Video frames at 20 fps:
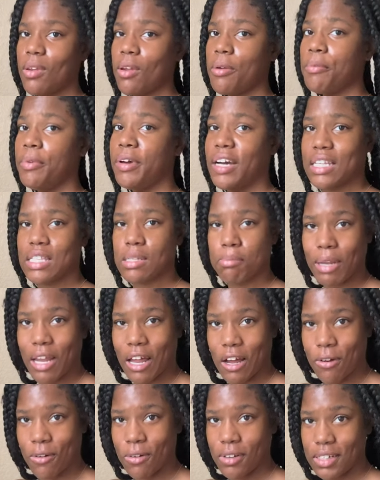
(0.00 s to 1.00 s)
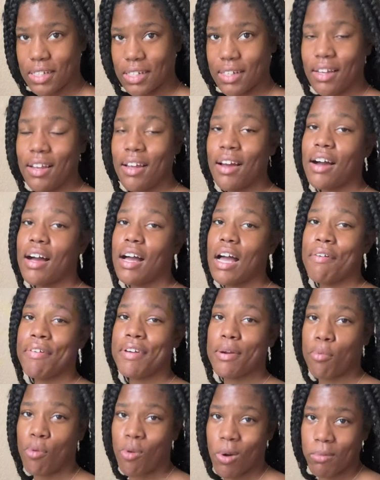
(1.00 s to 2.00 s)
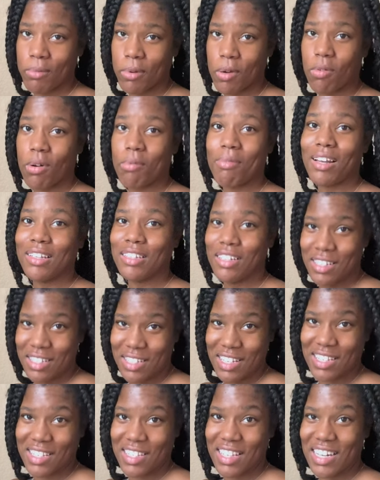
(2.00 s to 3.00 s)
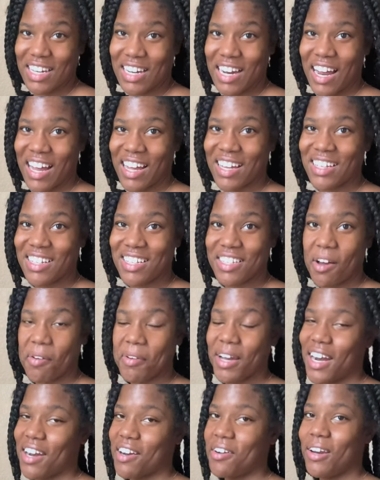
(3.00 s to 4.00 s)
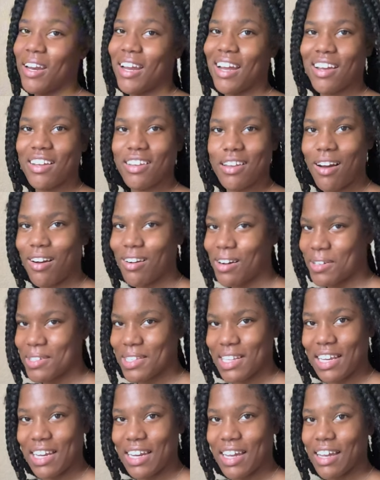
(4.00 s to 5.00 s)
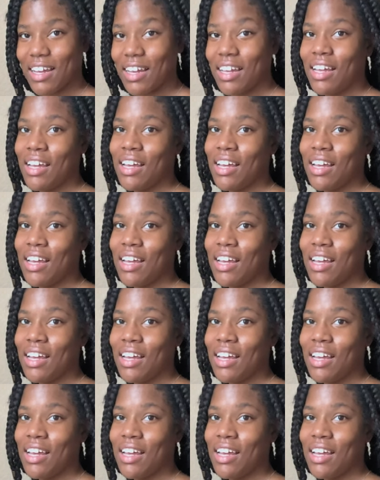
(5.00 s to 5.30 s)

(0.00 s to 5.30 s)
We got the blog. I have an appointment with my little sister today. So we got to do that. Y'all gonna see that.